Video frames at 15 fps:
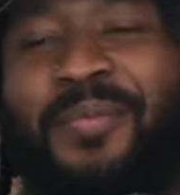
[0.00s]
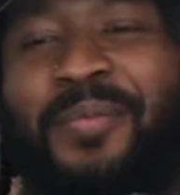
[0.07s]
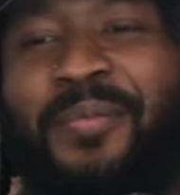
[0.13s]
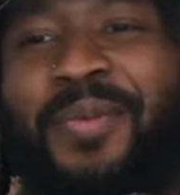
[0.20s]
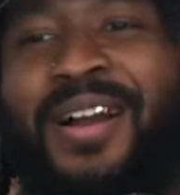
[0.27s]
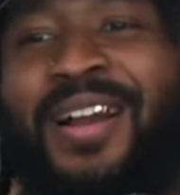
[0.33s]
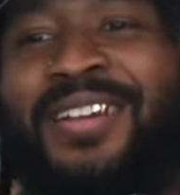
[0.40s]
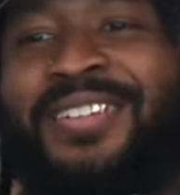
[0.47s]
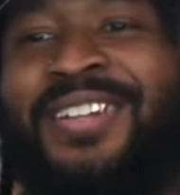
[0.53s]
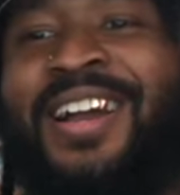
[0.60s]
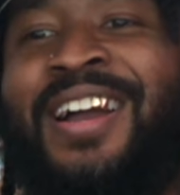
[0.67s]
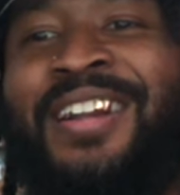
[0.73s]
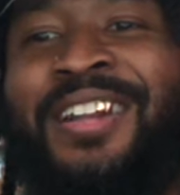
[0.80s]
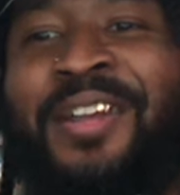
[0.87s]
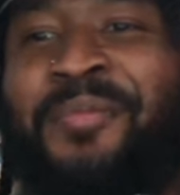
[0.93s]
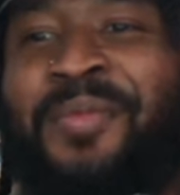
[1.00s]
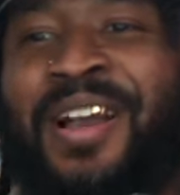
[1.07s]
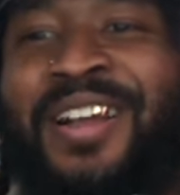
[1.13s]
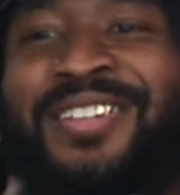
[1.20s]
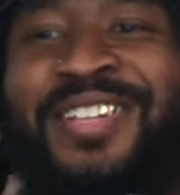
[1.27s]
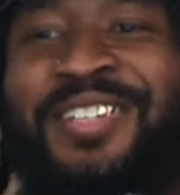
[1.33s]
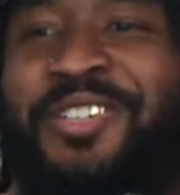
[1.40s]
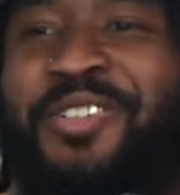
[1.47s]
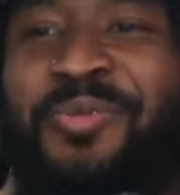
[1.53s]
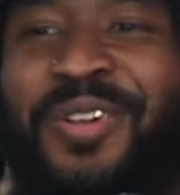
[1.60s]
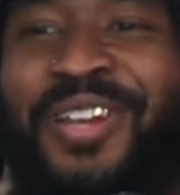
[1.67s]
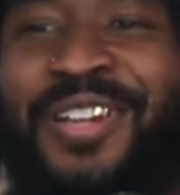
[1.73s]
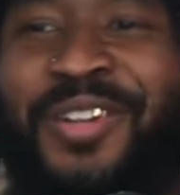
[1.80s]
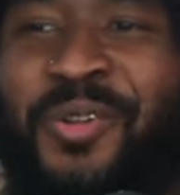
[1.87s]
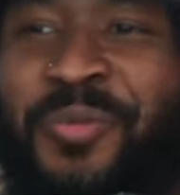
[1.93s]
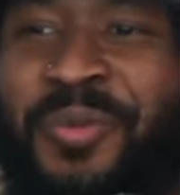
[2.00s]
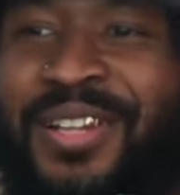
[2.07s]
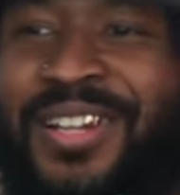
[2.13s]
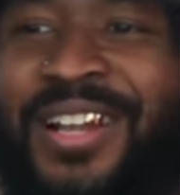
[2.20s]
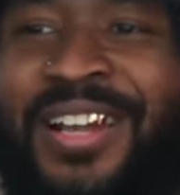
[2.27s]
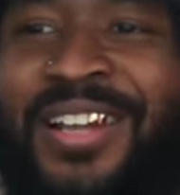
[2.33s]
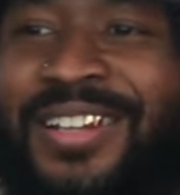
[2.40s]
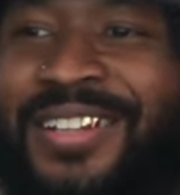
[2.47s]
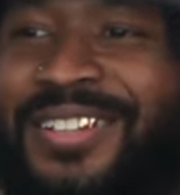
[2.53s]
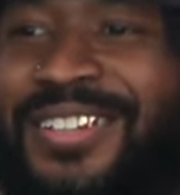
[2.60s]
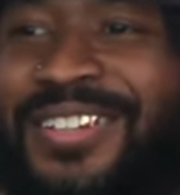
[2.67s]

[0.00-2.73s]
my anxiety and my attention span don't be like